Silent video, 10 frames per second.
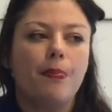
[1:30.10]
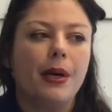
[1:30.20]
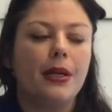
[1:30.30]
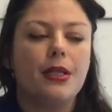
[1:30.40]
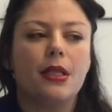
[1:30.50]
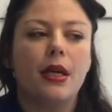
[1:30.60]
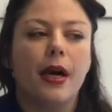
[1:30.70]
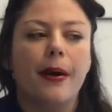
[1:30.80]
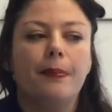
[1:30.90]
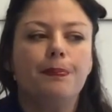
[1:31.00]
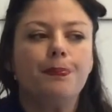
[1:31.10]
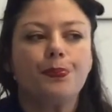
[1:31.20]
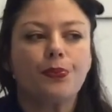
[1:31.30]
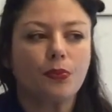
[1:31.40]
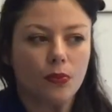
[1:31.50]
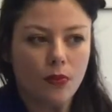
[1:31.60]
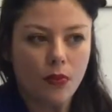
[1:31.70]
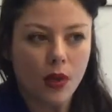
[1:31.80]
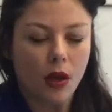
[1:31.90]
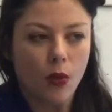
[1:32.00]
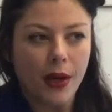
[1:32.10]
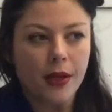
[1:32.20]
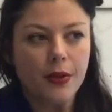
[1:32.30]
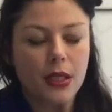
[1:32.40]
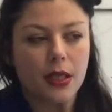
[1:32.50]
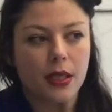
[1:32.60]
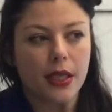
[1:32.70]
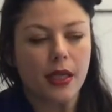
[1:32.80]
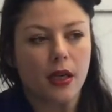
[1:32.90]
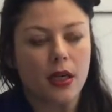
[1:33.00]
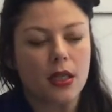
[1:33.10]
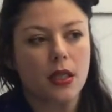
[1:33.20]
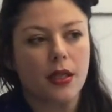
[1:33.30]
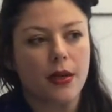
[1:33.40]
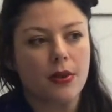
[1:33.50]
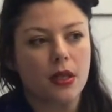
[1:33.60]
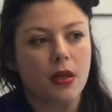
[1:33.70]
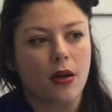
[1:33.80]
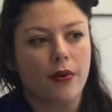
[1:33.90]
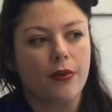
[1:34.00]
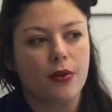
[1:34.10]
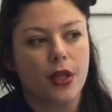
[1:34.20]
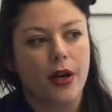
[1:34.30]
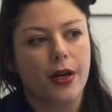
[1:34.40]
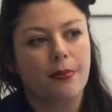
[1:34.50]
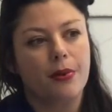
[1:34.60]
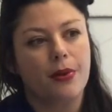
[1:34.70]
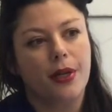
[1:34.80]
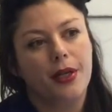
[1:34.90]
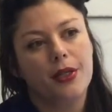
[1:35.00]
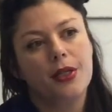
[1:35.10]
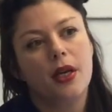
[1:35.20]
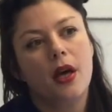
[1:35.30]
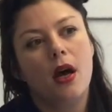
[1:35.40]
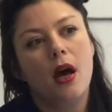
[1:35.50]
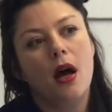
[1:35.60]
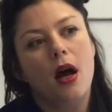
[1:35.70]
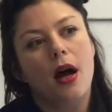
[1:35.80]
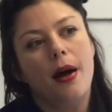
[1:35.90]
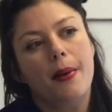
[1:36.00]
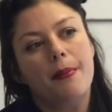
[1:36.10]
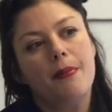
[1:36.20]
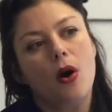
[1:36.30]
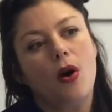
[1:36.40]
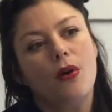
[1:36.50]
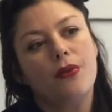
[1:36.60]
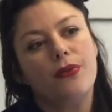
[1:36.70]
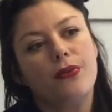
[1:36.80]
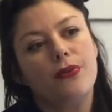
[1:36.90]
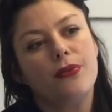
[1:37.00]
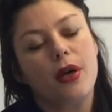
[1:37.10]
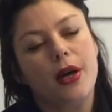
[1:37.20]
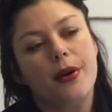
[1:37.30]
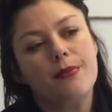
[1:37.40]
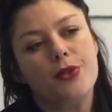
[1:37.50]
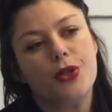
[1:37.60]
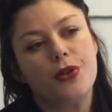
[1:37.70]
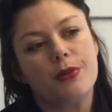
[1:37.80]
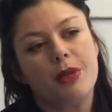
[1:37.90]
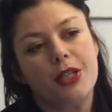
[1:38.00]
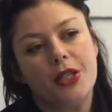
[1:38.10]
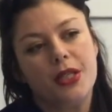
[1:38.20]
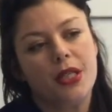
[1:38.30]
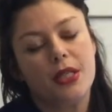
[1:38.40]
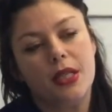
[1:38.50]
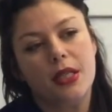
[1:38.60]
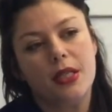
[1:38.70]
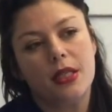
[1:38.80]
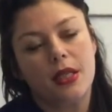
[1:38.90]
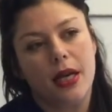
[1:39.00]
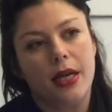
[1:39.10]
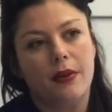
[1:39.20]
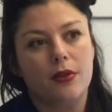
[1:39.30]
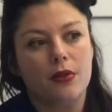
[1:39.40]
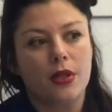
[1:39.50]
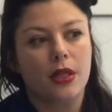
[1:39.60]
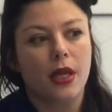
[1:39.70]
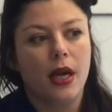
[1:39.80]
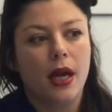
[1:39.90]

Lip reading: But when I was studying art, there was a kind of real turning point of during my GCSEs and A-levels,